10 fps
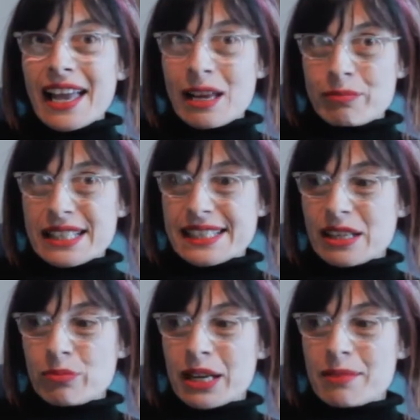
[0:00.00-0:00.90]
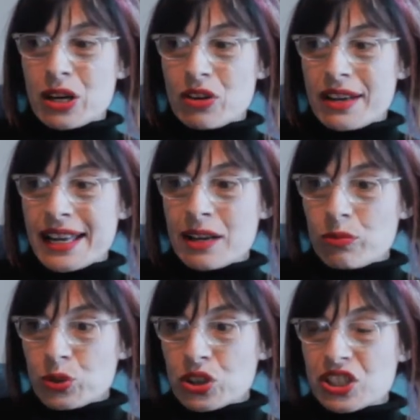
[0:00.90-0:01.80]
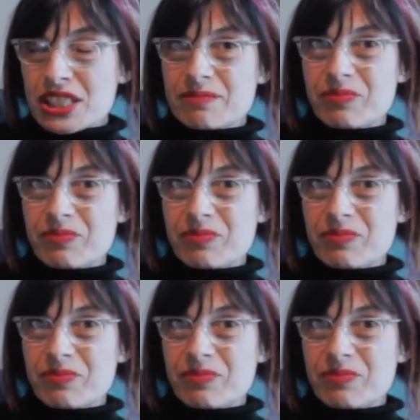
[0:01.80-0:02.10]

Handmaid's Tale by Margaret Atwood,